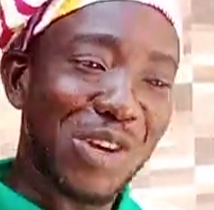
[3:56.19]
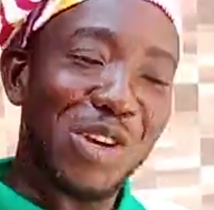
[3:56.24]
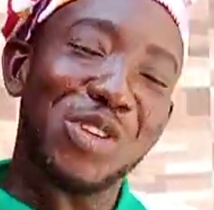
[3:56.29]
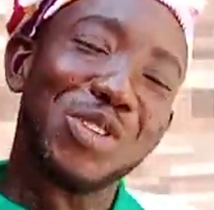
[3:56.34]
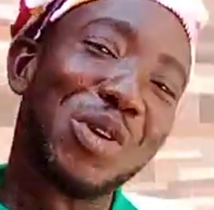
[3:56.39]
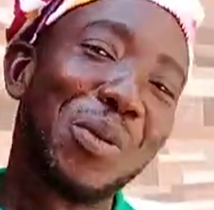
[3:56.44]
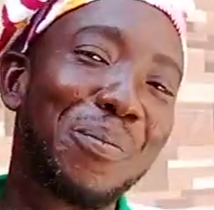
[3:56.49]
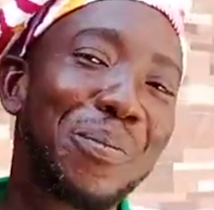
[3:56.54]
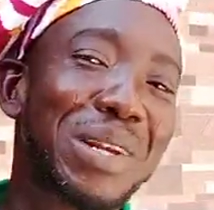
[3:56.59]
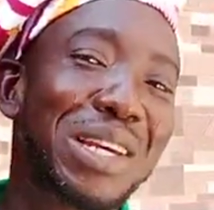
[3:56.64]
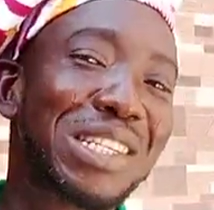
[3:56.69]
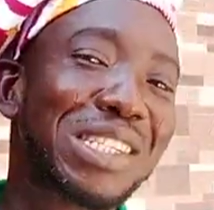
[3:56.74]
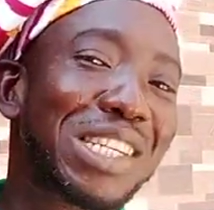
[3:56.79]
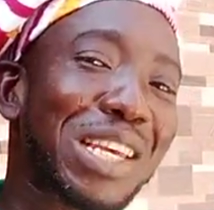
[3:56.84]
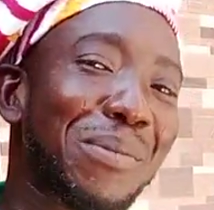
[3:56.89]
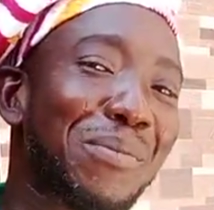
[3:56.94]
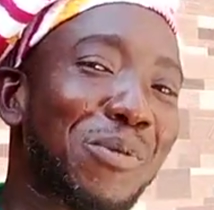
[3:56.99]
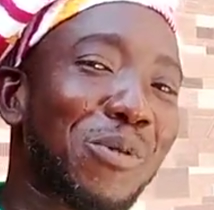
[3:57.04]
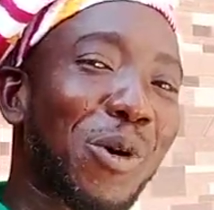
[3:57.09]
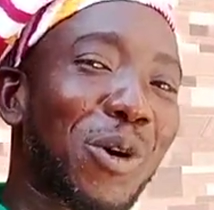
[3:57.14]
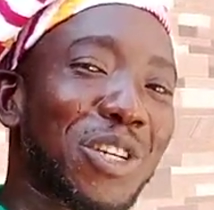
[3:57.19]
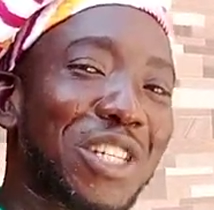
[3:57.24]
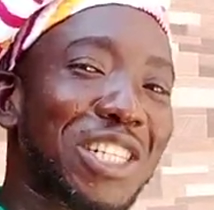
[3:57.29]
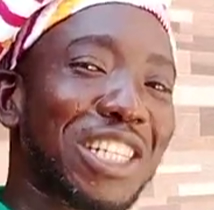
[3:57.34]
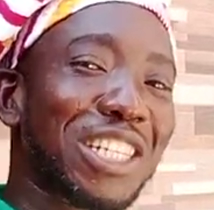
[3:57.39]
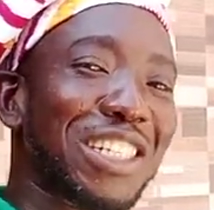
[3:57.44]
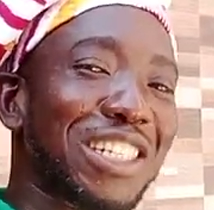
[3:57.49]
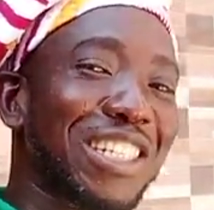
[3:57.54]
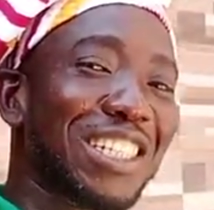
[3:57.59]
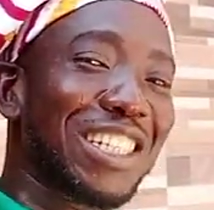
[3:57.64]
So please keep
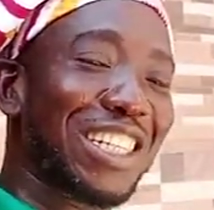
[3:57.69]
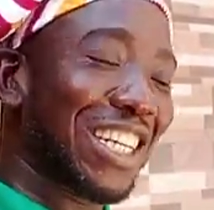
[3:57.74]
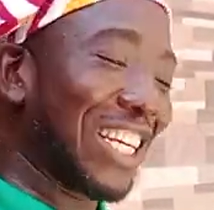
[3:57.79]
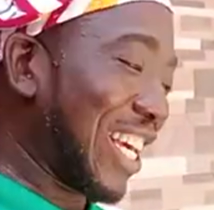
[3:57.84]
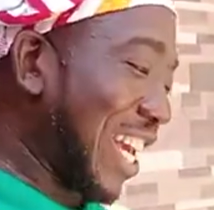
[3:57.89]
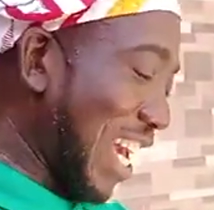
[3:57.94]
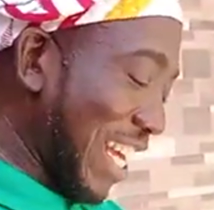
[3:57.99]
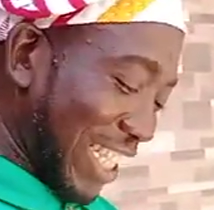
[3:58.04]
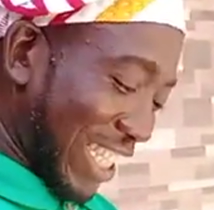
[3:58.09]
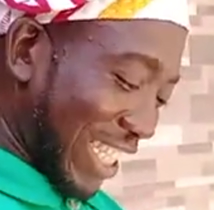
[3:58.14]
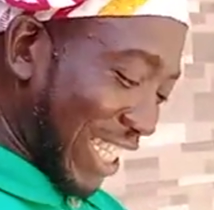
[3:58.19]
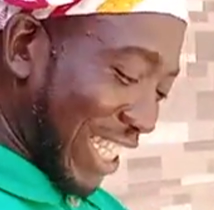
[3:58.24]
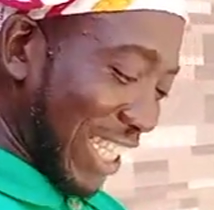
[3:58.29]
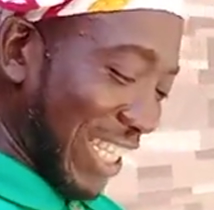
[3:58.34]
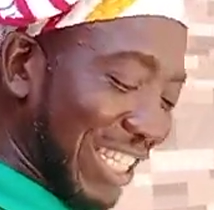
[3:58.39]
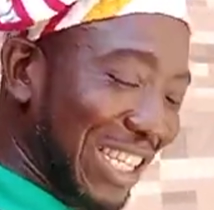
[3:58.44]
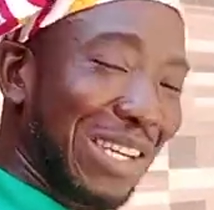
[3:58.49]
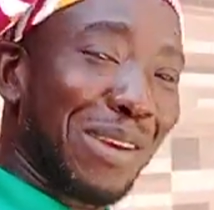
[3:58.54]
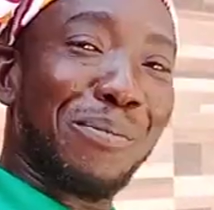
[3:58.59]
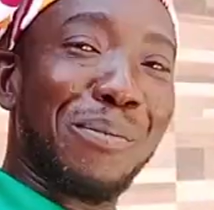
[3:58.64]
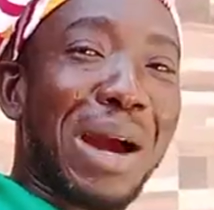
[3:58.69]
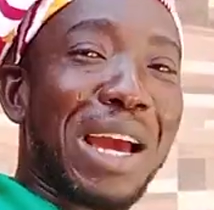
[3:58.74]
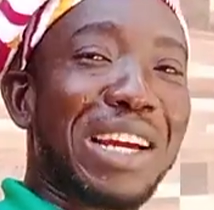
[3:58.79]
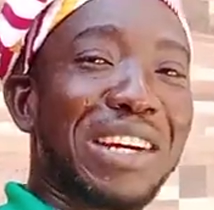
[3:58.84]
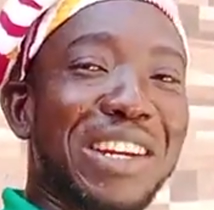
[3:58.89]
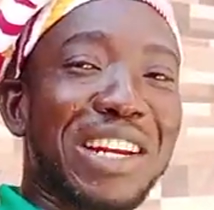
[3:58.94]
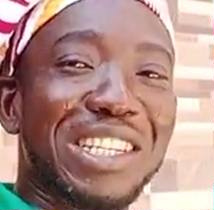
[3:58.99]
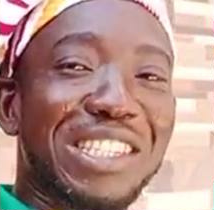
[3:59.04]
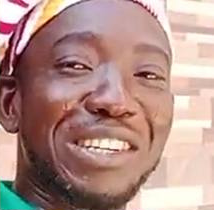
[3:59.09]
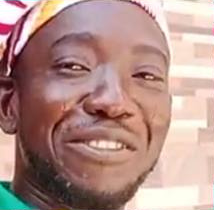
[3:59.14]
watching and see my
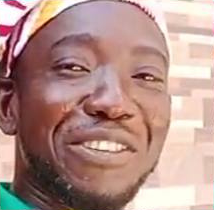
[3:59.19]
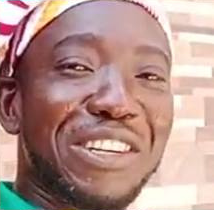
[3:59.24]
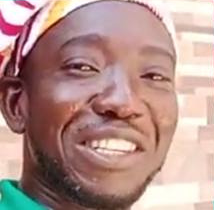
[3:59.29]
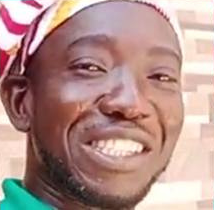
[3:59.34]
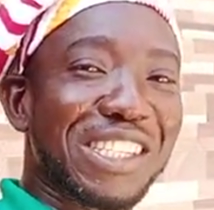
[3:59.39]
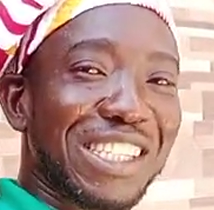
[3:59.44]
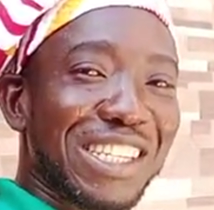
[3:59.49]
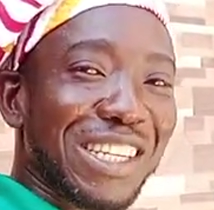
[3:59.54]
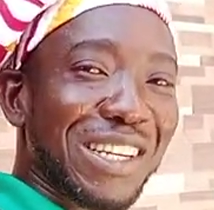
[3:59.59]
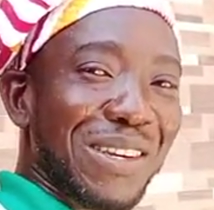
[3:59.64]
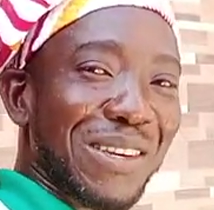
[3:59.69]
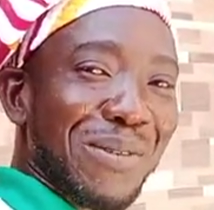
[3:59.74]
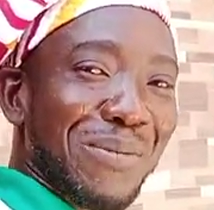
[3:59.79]
creativity.